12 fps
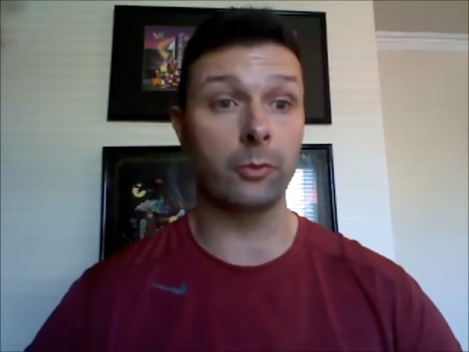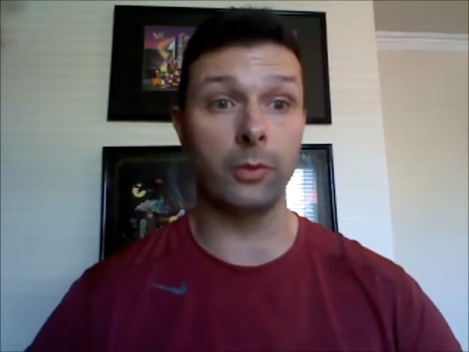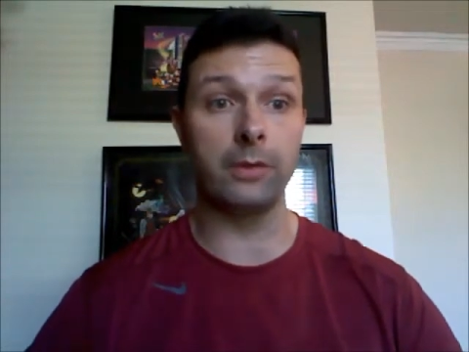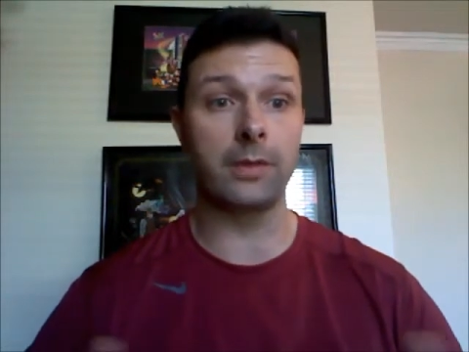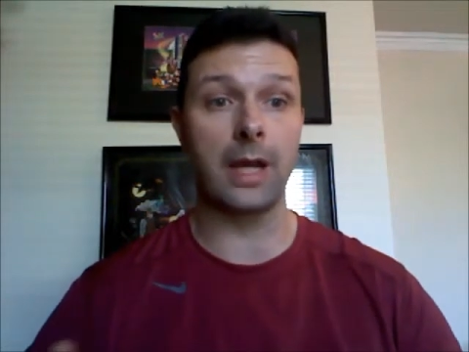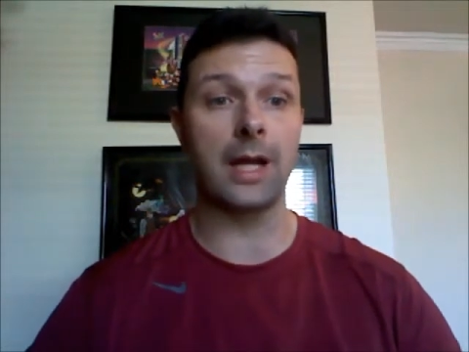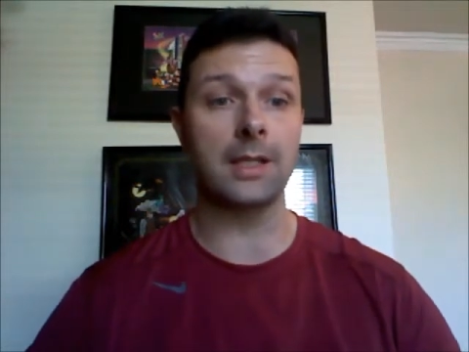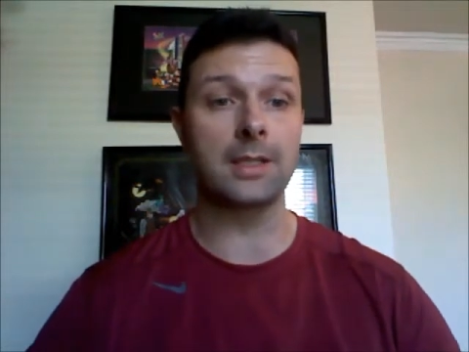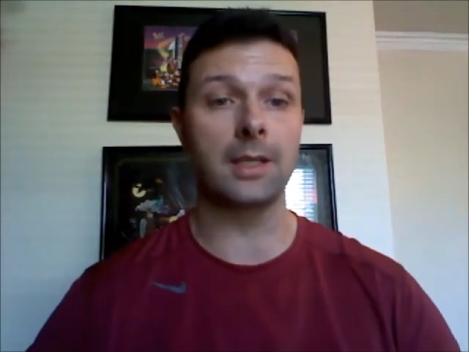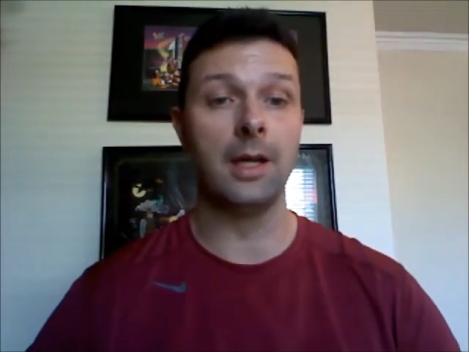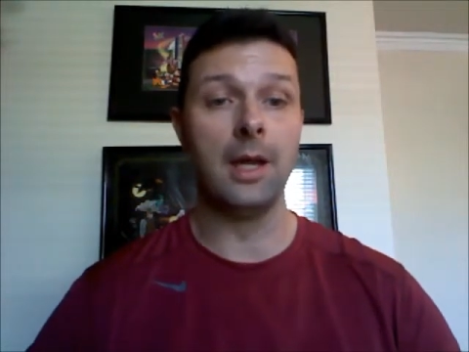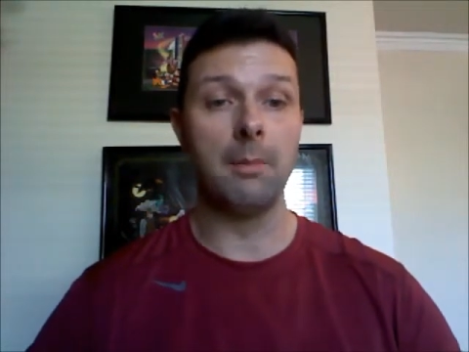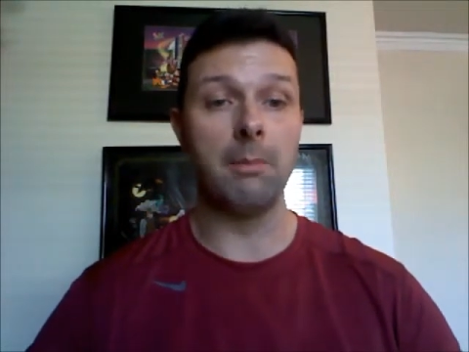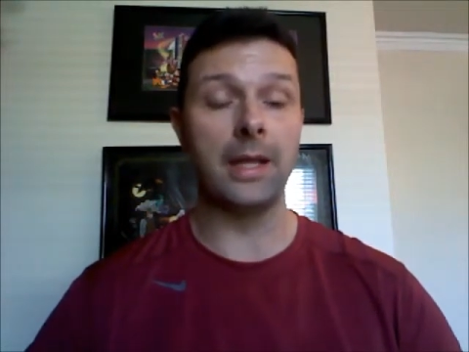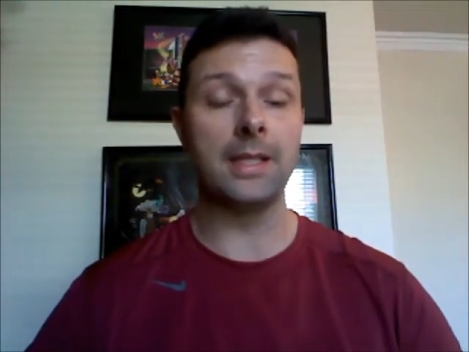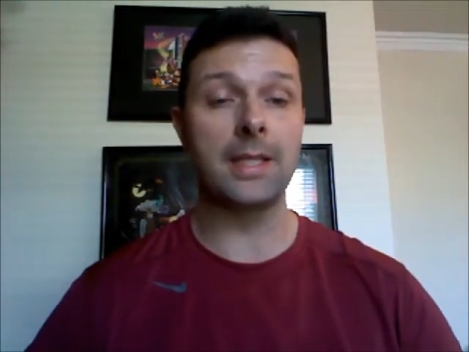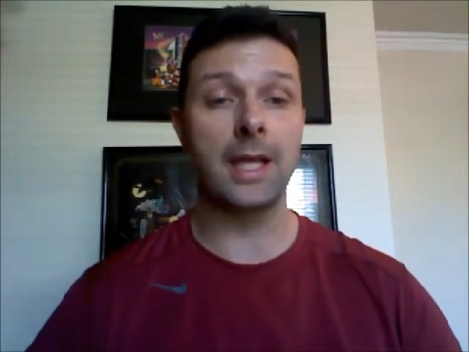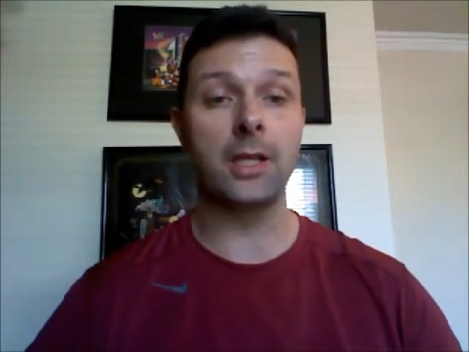We've got to
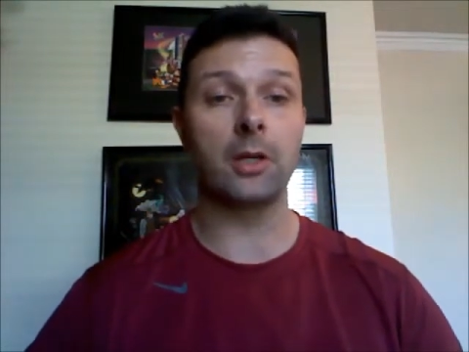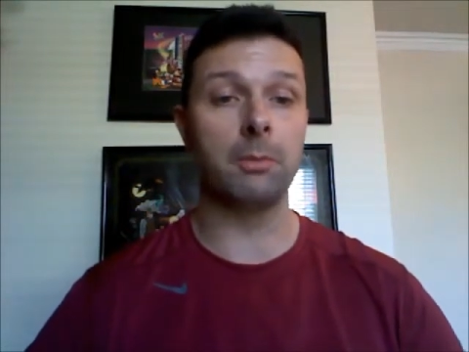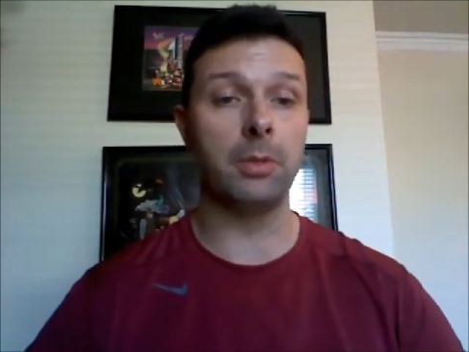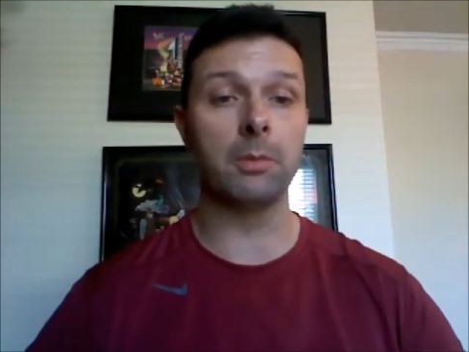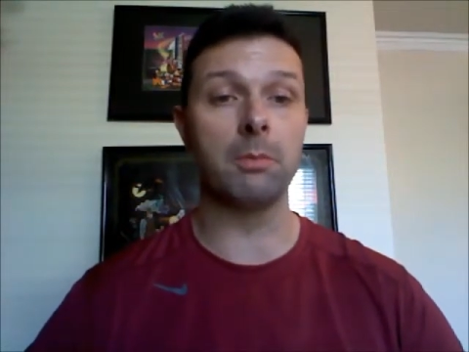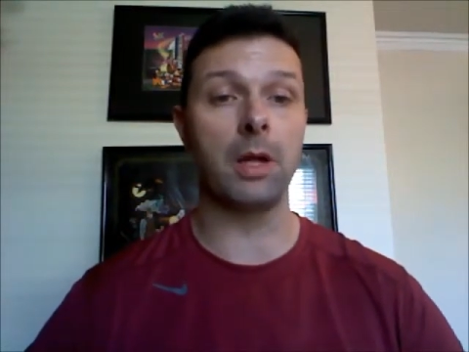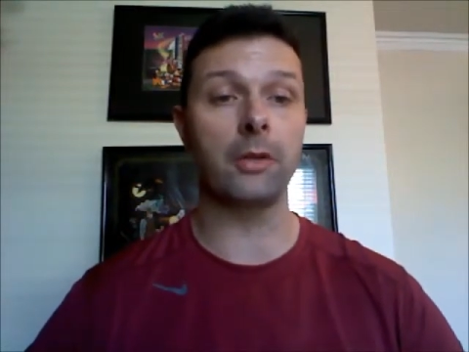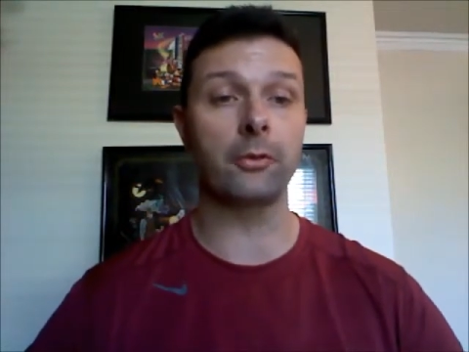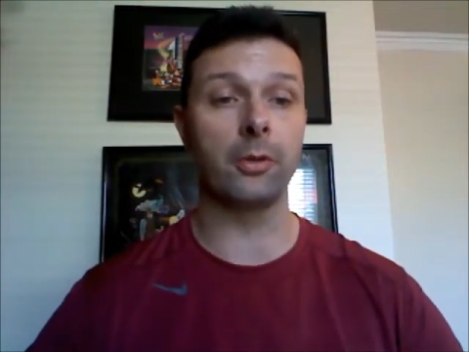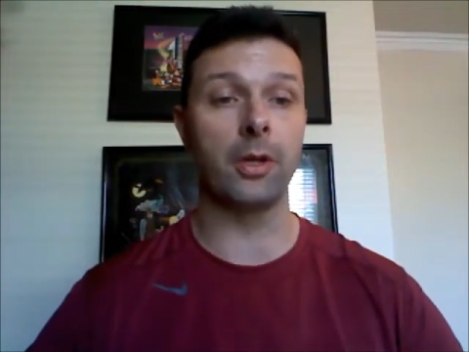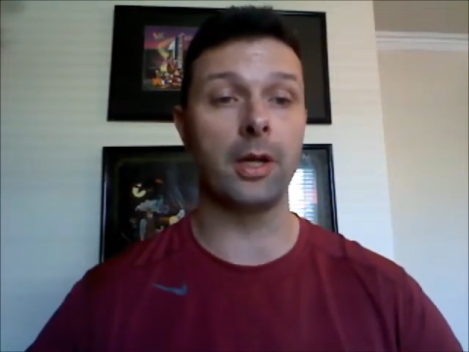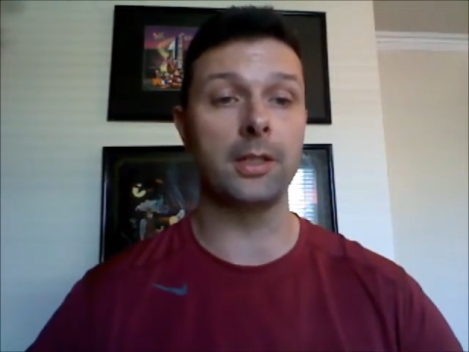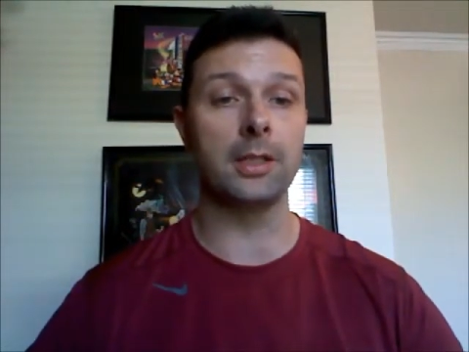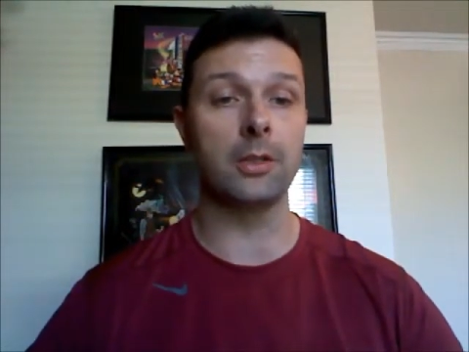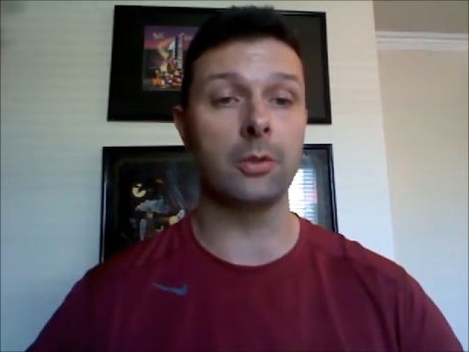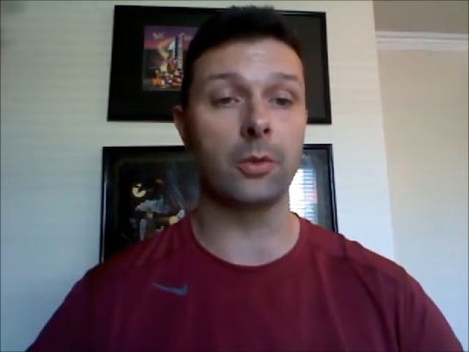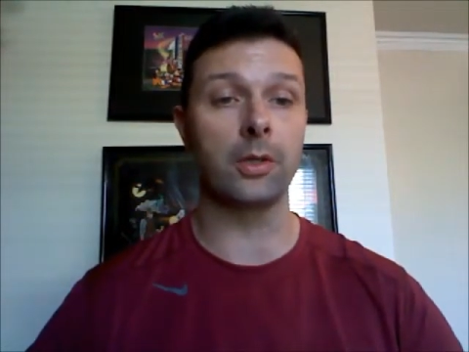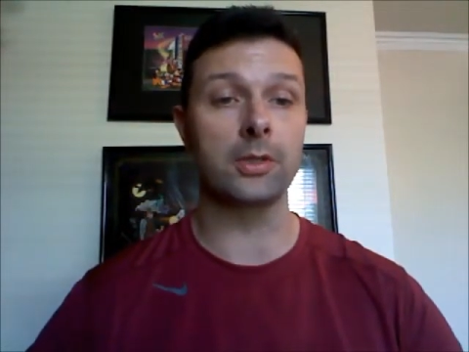maintain or build muscle on you
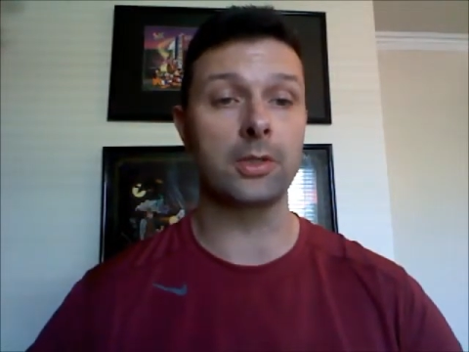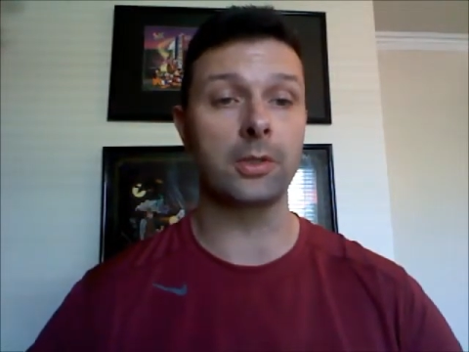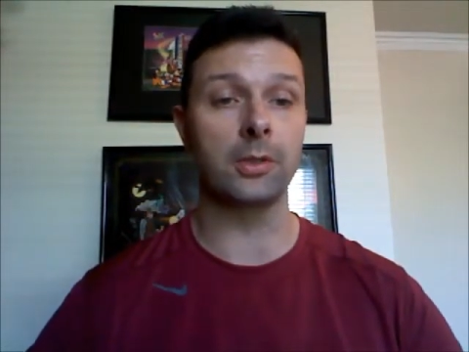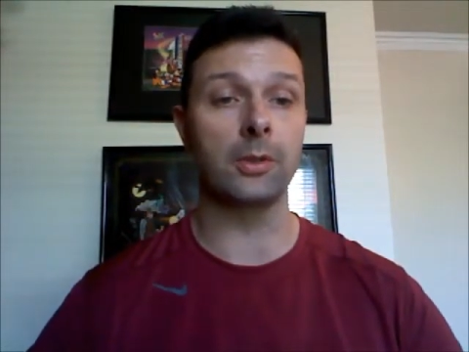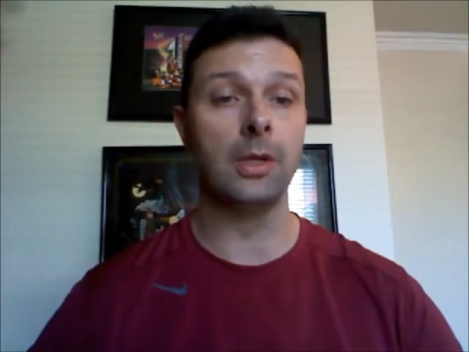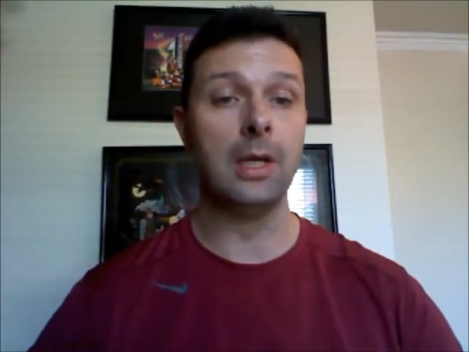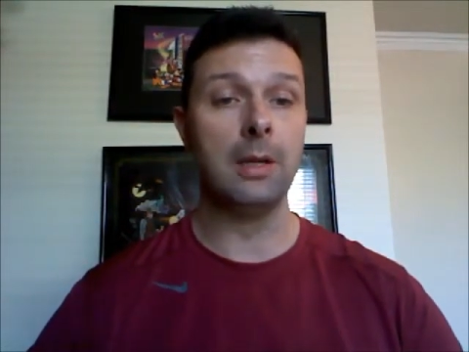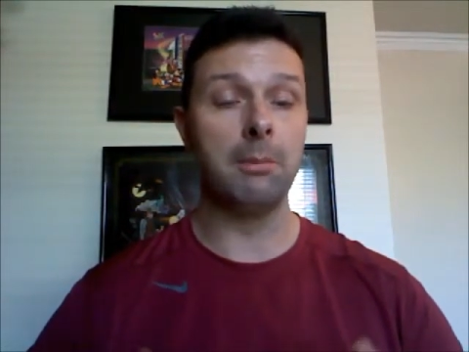in order to